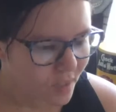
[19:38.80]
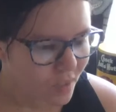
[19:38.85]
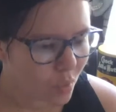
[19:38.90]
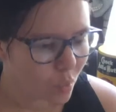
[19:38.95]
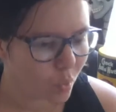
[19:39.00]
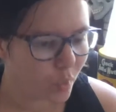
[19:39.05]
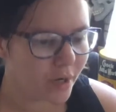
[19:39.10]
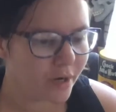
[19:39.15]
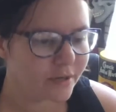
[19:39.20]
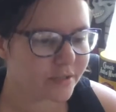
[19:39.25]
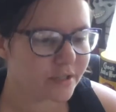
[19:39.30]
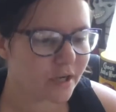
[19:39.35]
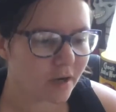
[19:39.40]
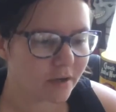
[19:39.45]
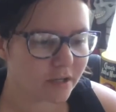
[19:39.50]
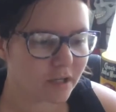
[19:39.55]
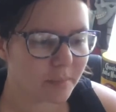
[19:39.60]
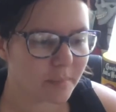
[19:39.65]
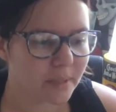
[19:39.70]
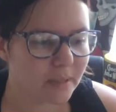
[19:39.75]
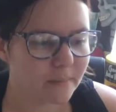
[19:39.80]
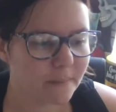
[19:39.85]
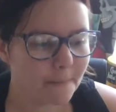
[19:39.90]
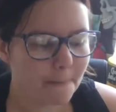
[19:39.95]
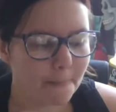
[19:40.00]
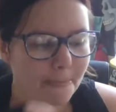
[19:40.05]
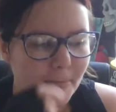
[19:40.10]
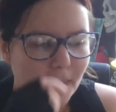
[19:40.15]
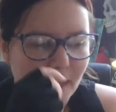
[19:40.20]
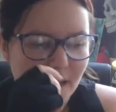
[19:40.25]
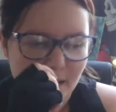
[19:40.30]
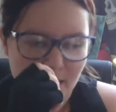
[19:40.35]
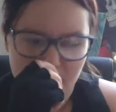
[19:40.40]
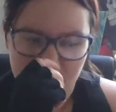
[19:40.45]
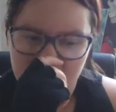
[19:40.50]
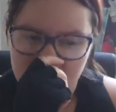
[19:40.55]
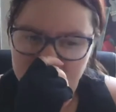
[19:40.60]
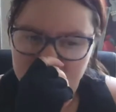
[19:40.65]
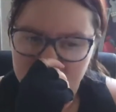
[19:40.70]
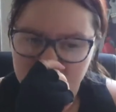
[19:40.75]
Word document.
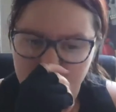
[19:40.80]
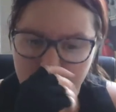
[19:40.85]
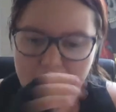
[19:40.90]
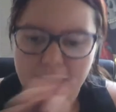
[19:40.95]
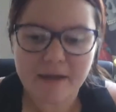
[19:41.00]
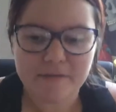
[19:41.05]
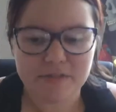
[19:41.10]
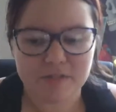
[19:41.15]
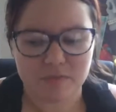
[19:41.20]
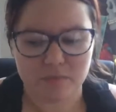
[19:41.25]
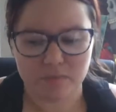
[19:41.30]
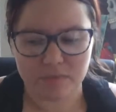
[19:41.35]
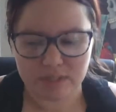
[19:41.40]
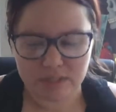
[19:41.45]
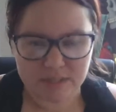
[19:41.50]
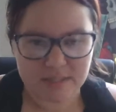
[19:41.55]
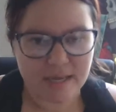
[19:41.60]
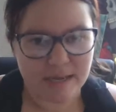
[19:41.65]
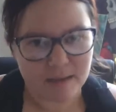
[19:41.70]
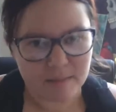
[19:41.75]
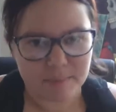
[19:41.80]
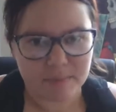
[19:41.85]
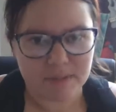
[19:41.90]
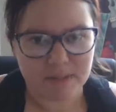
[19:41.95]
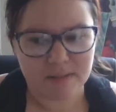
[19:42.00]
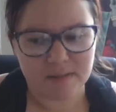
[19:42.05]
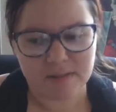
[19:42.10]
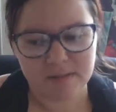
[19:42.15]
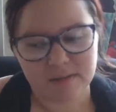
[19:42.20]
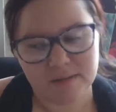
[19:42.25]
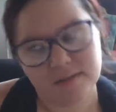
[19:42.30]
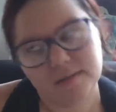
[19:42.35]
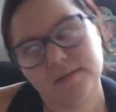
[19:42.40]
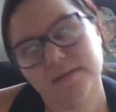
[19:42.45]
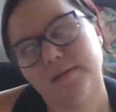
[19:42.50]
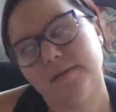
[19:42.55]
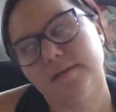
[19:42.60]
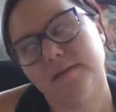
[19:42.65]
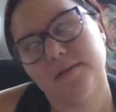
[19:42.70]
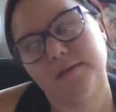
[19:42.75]
So I have to retype it,
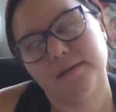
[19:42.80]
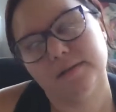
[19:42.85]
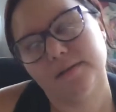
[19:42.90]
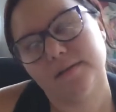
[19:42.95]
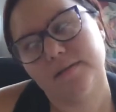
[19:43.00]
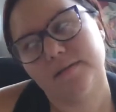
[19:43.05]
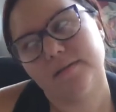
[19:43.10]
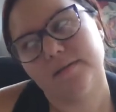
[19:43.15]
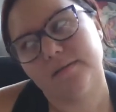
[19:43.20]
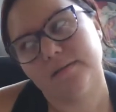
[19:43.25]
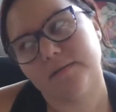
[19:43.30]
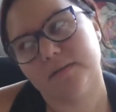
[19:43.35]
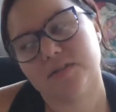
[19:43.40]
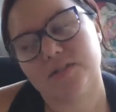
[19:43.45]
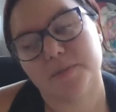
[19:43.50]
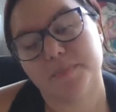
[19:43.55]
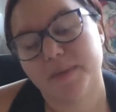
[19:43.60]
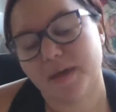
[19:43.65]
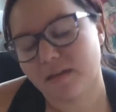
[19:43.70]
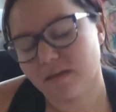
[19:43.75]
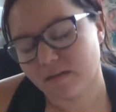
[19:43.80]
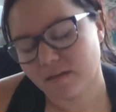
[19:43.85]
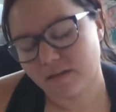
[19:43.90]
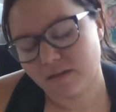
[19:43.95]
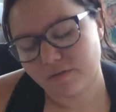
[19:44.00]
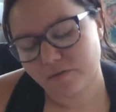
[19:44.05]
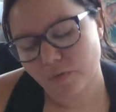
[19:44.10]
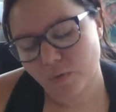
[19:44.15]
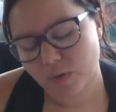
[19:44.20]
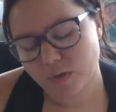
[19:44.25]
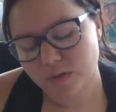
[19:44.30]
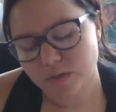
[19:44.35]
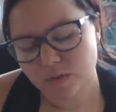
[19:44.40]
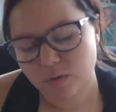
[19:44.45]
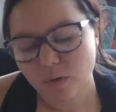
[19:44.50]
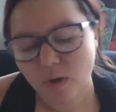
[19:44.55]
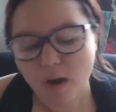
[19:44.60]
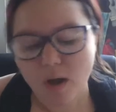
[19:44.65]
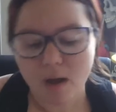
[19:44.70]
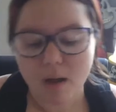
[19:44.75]
which I'm not looking forward
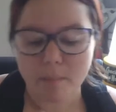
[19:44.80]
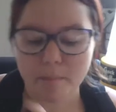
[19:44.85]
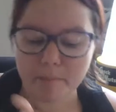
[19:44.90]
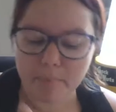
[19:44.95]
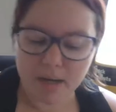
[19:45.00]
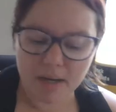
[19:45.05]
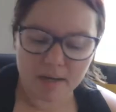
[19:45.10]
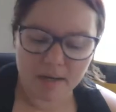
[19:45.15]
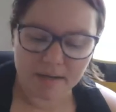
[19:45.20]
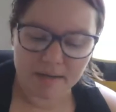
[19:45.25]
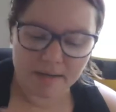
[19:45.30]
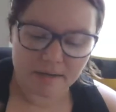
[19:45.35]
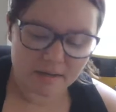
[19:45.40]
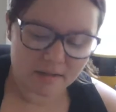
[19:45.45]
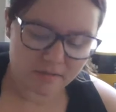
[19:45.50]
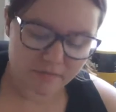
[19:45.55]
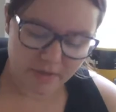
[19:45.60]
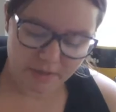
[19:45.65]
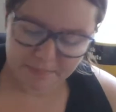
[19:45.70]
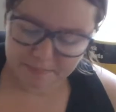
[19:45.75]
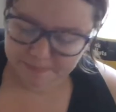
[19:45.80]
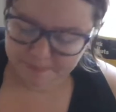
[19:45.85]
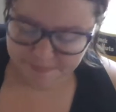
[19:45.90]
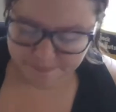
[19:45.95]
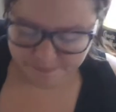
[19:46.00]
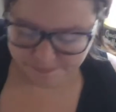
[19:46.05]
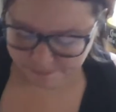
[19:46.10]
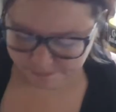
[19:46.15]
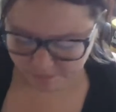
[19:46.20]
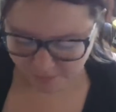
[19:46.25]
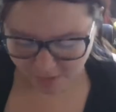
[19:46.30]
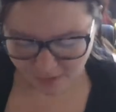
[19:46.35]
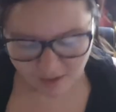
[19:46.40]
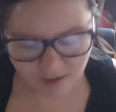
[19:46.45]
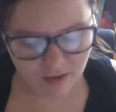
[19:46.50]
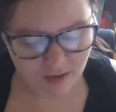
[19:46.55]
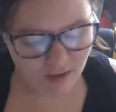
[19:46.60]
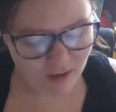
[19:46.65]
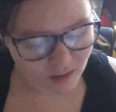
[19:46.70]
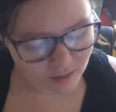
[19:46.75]
to, but it's fine.
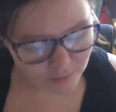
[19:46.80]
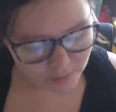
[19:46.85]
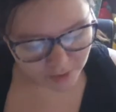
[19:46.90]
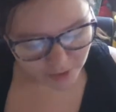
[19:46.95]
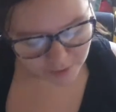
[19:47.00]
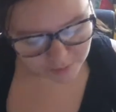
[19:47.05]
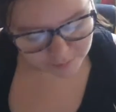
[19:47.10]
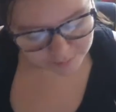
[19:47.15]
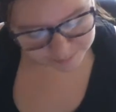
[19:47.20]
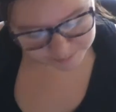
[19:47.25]
I don't care.